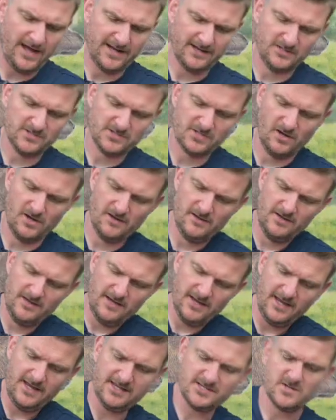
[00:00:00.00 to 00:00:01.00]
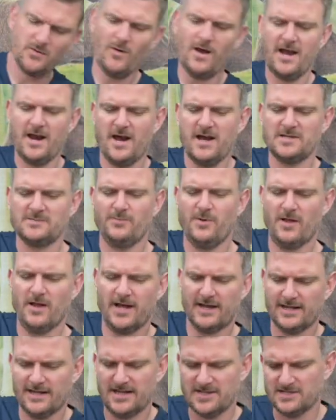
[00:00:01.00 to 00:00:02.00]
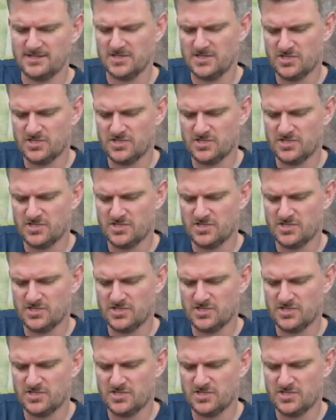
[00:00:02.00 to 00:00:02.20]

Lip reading: handle's got, it's quite a nice bolt handle. It's